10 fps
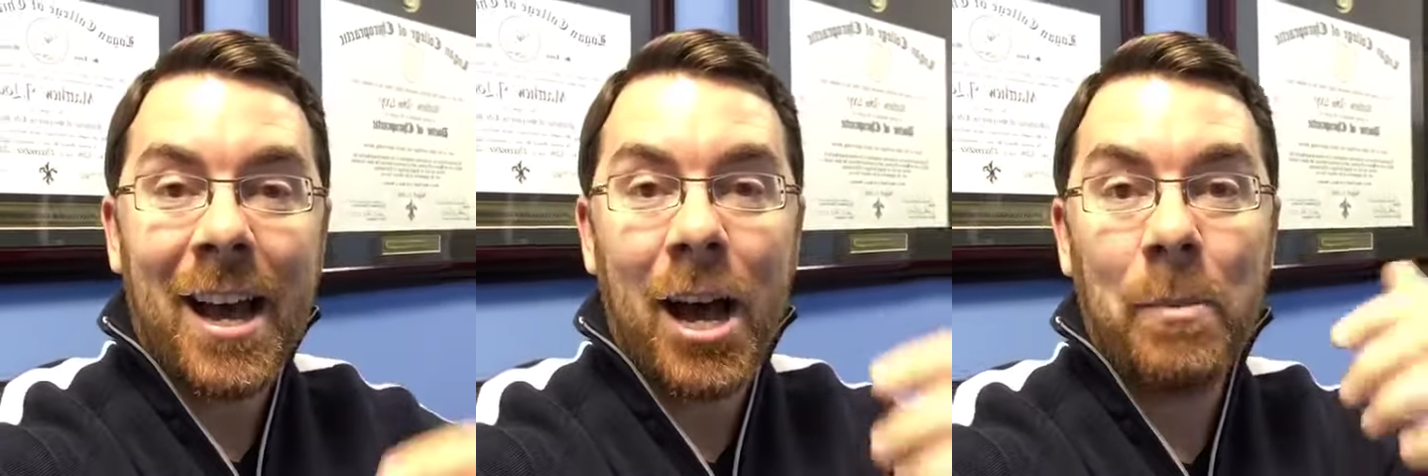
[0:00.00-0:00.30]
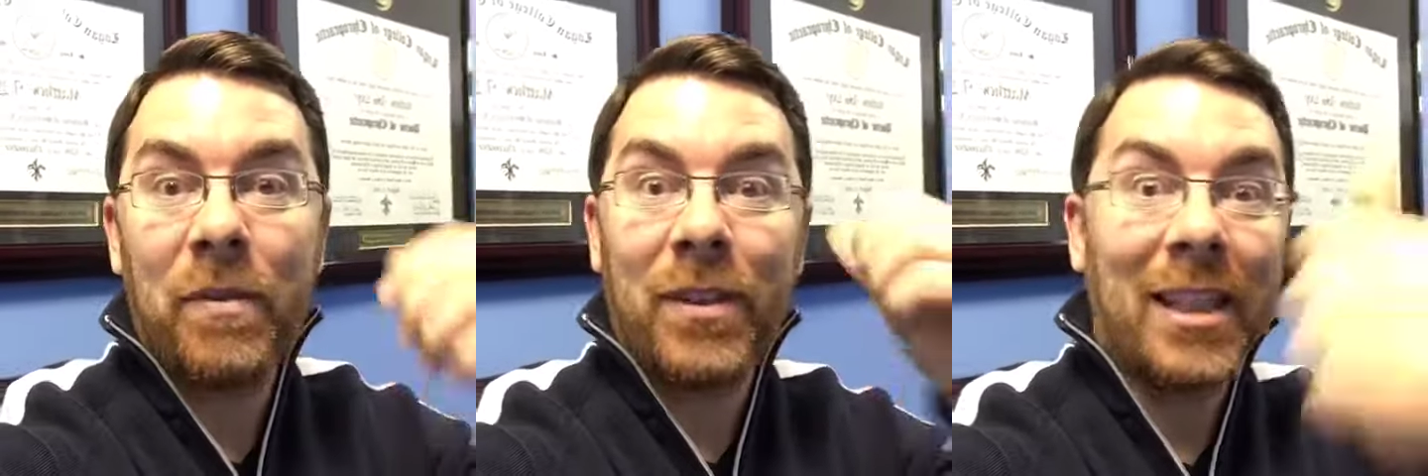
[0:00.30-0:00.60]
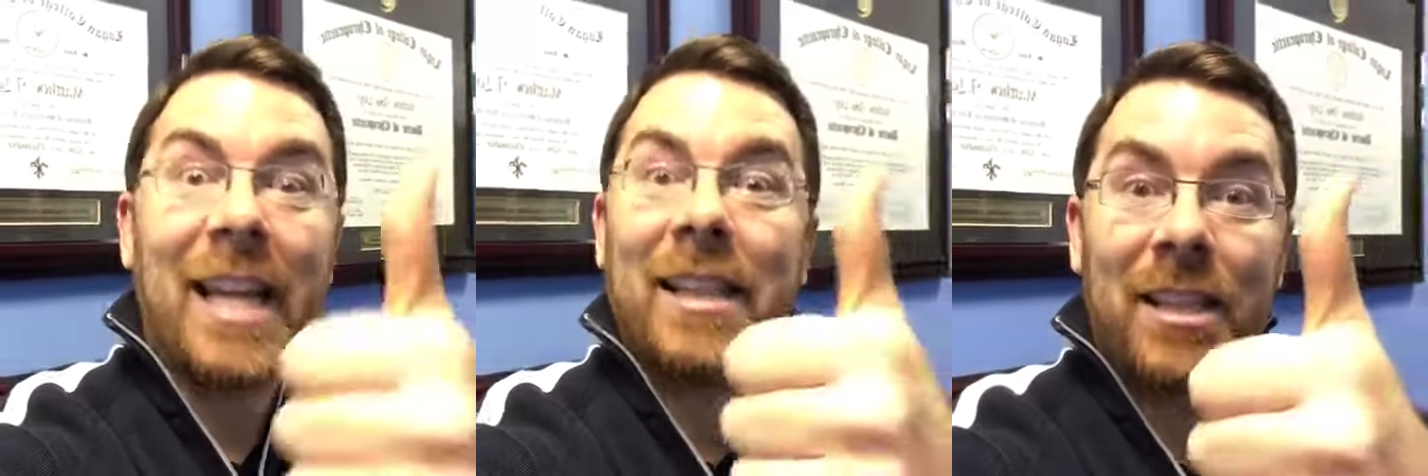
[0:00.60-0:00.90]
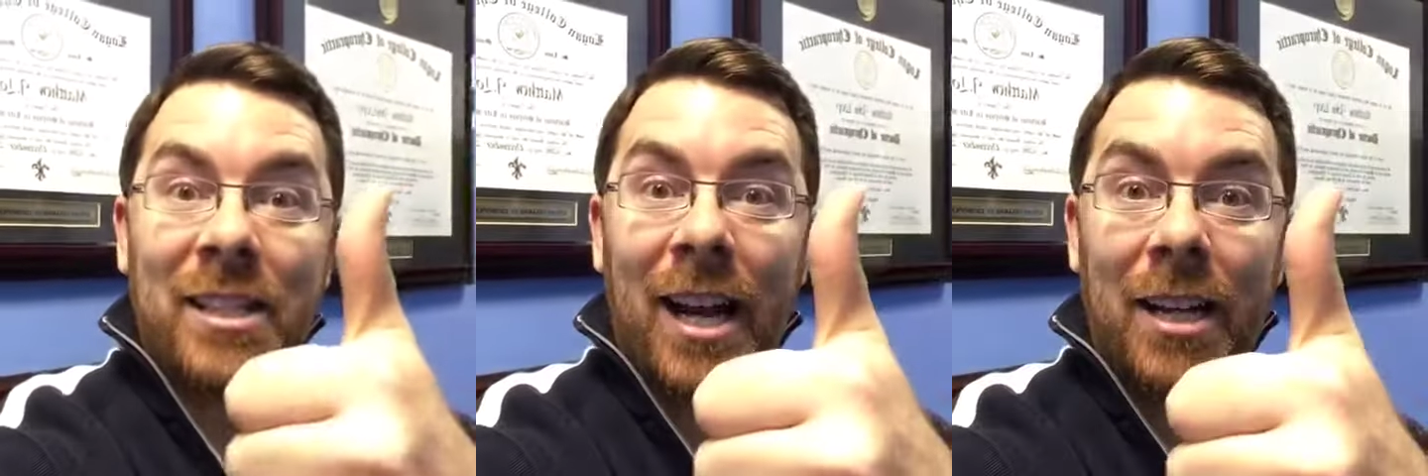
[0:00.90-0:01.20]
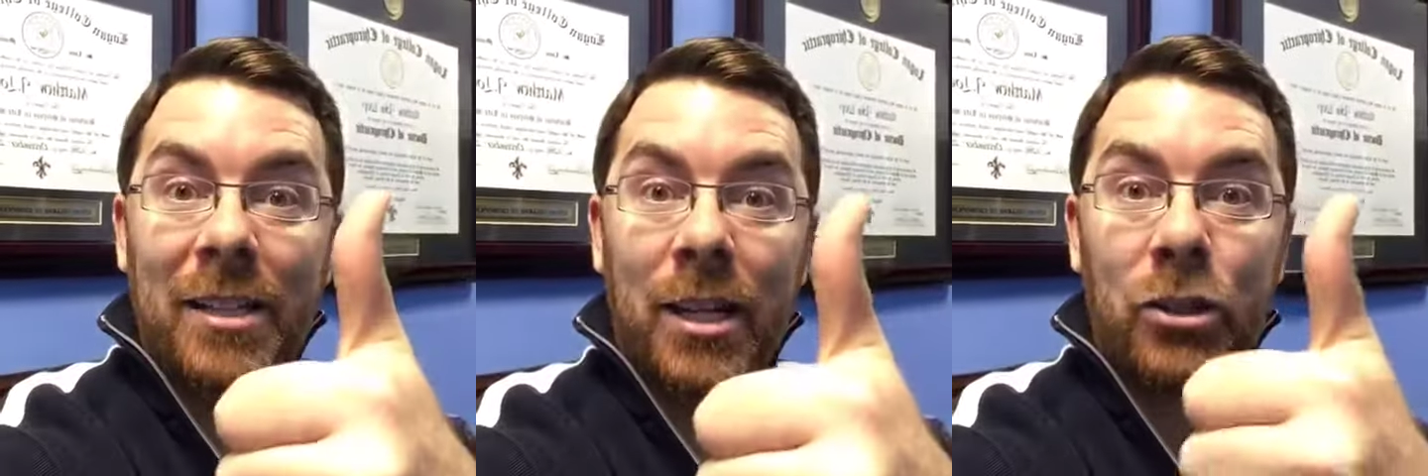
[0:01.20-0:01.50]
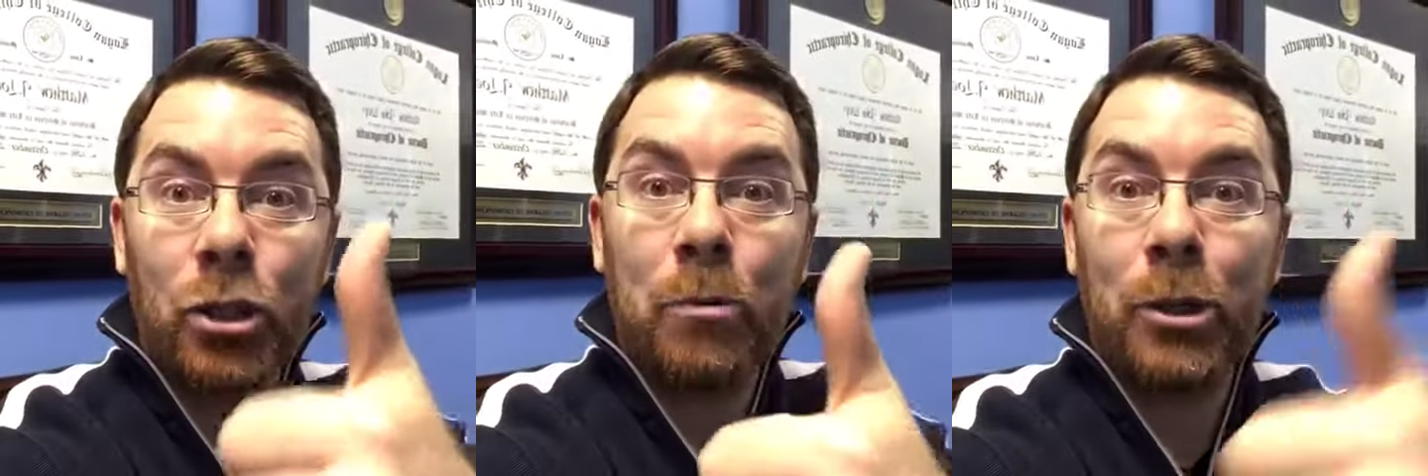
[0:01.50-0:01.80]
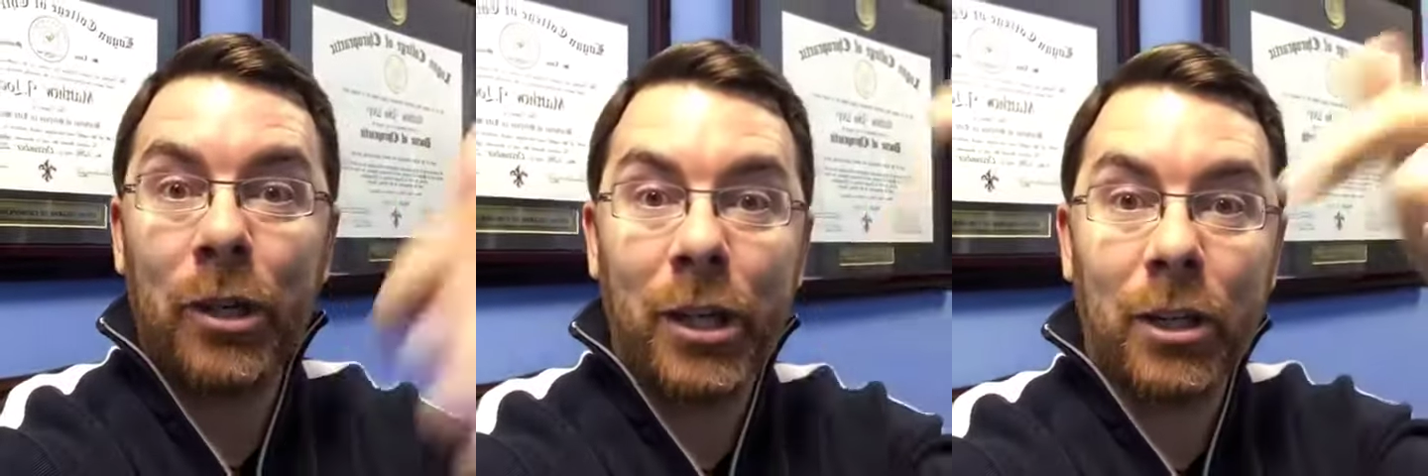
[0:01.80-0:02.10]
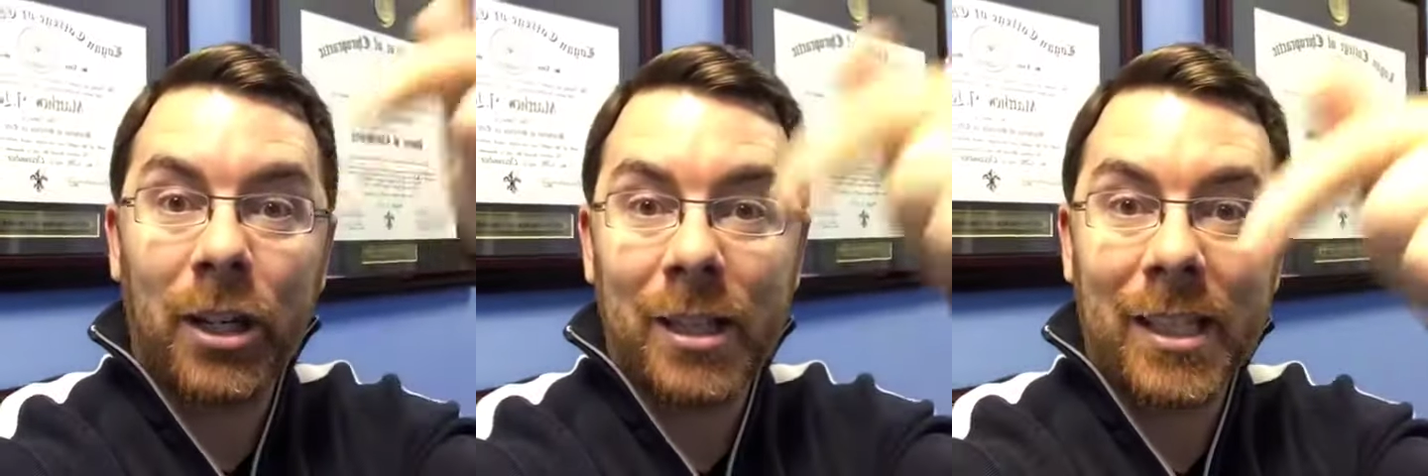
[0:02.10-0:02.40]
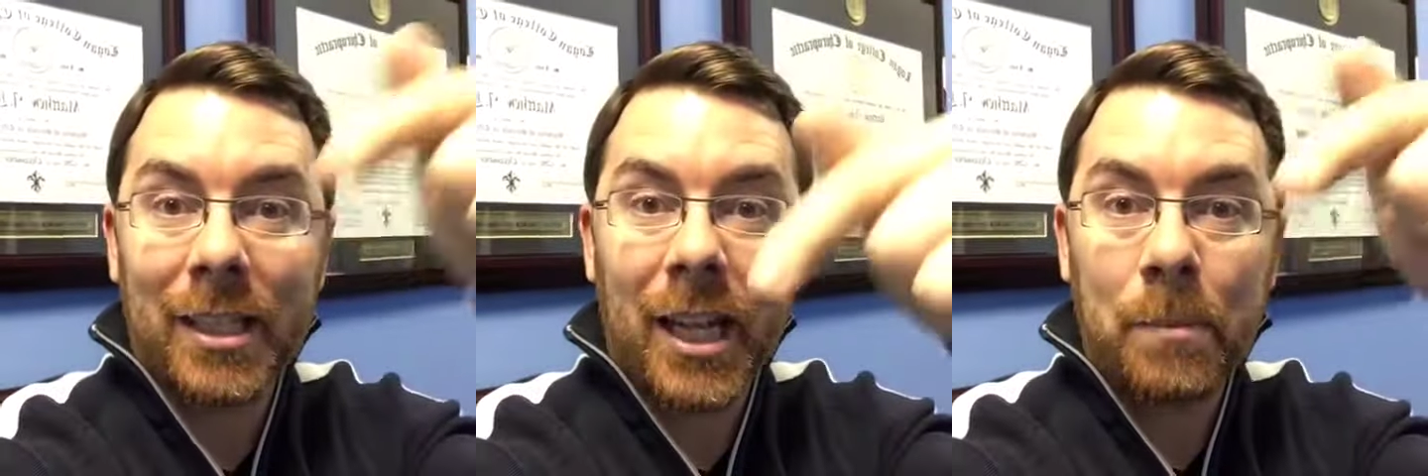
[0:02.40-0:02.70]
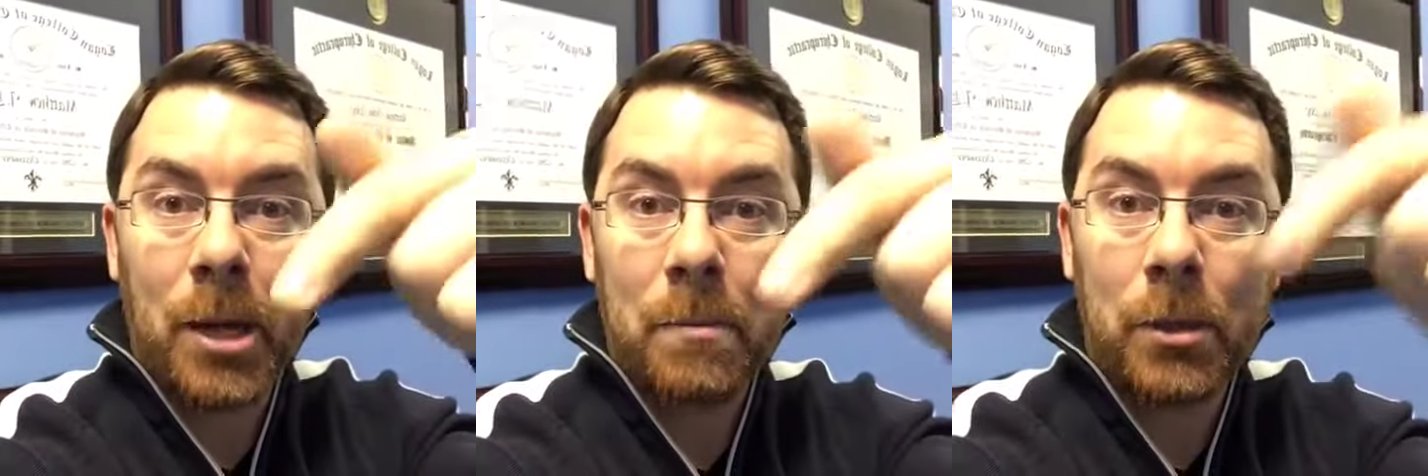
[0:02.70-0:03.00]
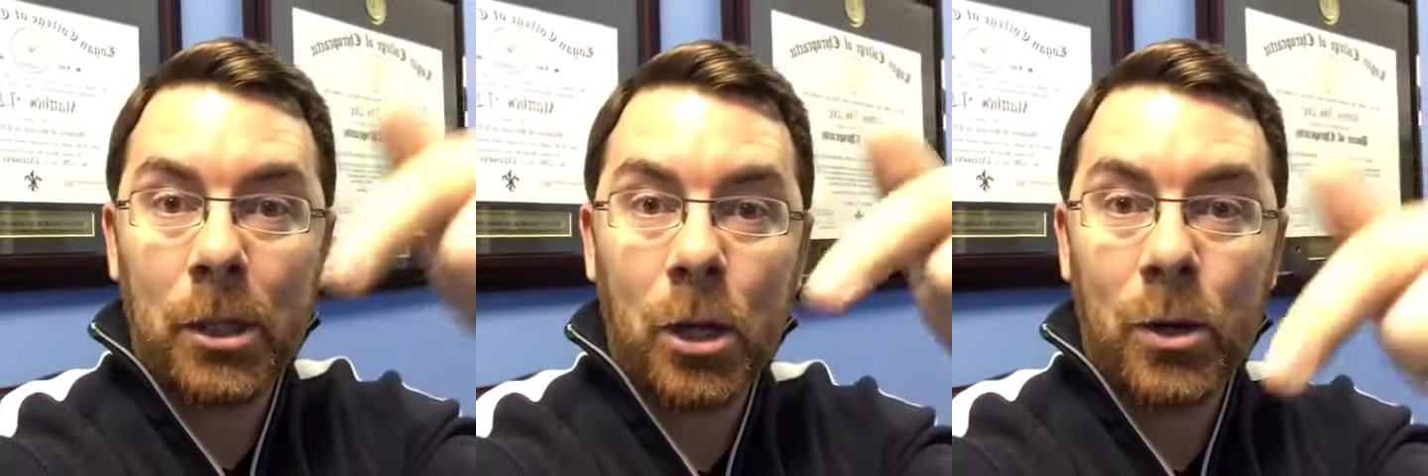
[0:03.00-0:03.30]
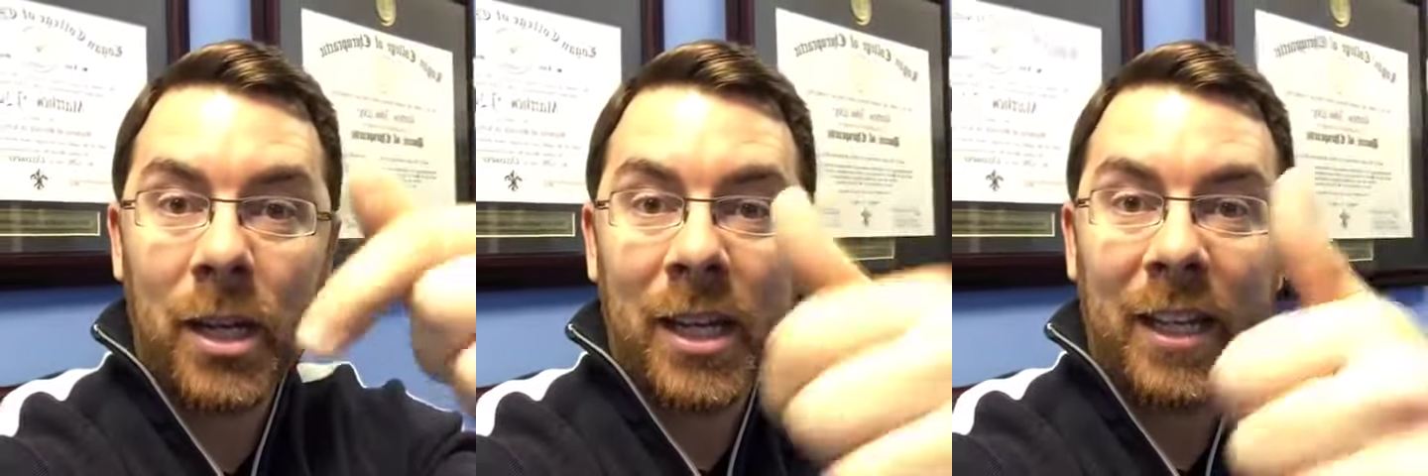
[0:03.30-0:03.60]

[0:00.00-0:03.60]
If you like this content, show me you're here. Click the like button below.